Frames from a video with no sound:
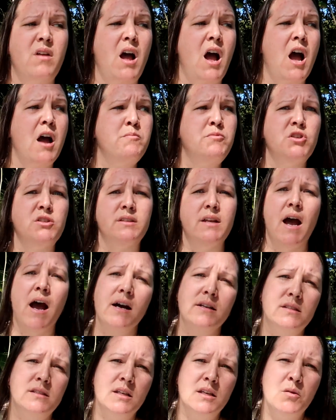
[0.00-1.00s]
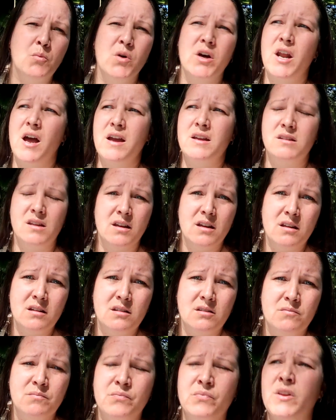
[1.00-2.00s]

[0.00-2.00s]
I'm just asking what I did.